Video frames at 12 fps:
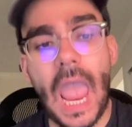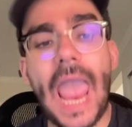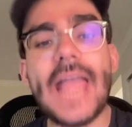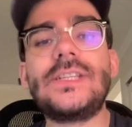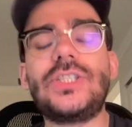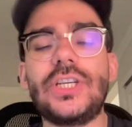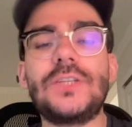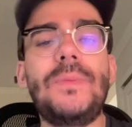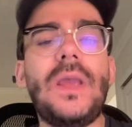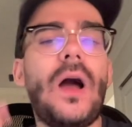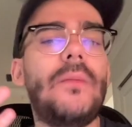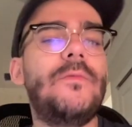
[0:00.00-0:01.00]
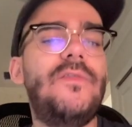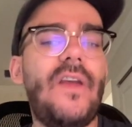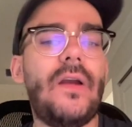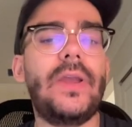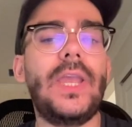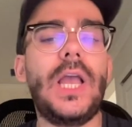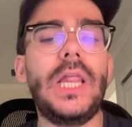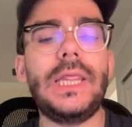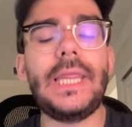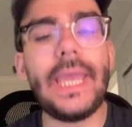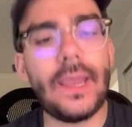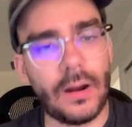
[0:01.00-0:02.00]
It's just become very
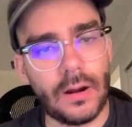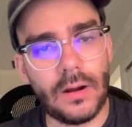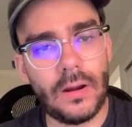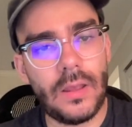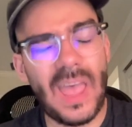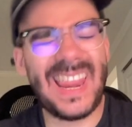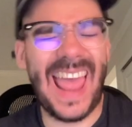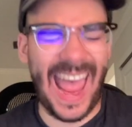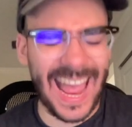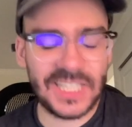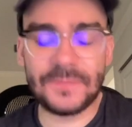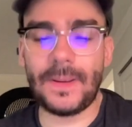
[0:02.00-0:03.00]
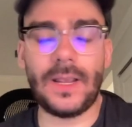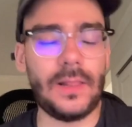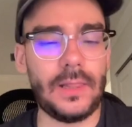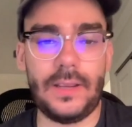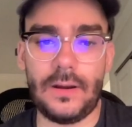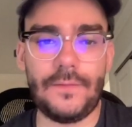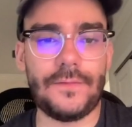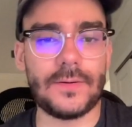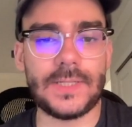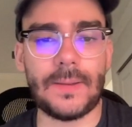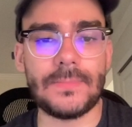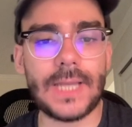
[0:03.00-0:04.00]
clear, and has been clear for
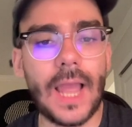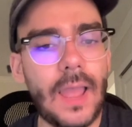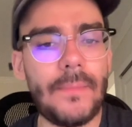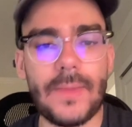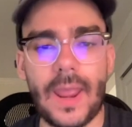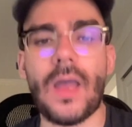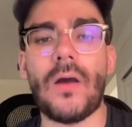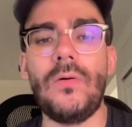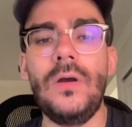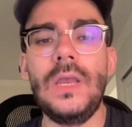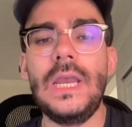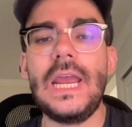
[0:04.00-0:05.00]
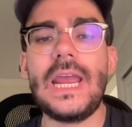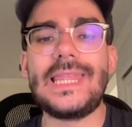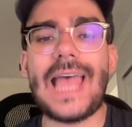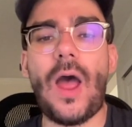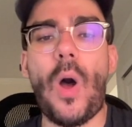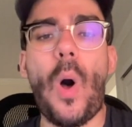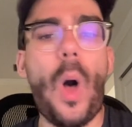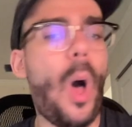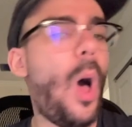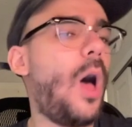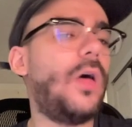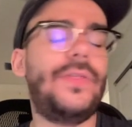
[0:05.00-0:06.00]
some time now, that
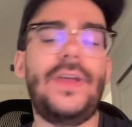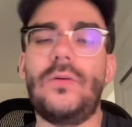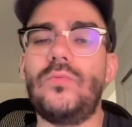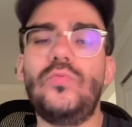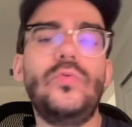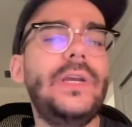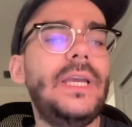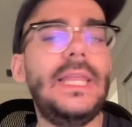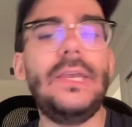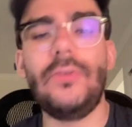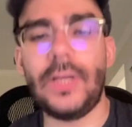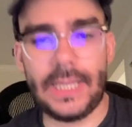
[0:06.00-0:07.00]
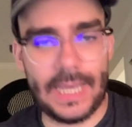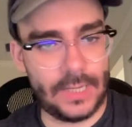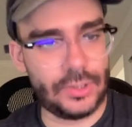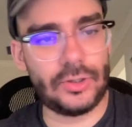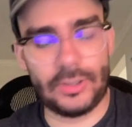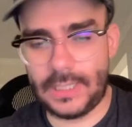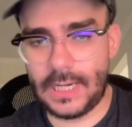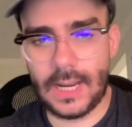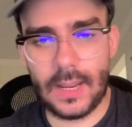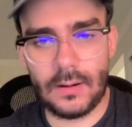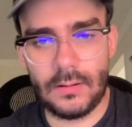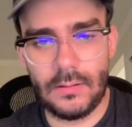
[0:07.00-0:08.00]
all they're really, really interested
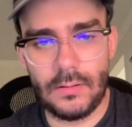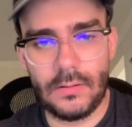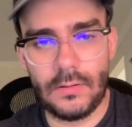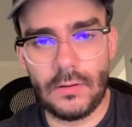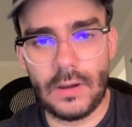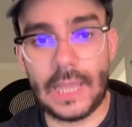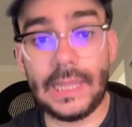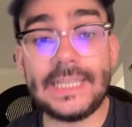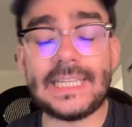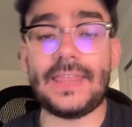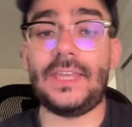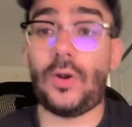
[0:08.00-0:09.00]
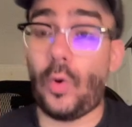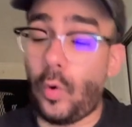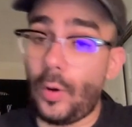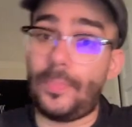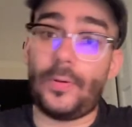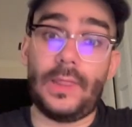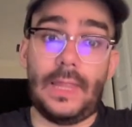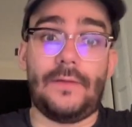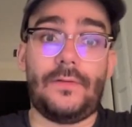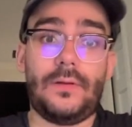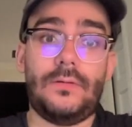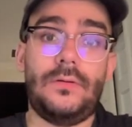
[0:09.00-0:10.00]
in, at least at the corporate
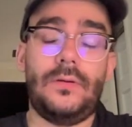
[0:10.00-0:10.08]
level,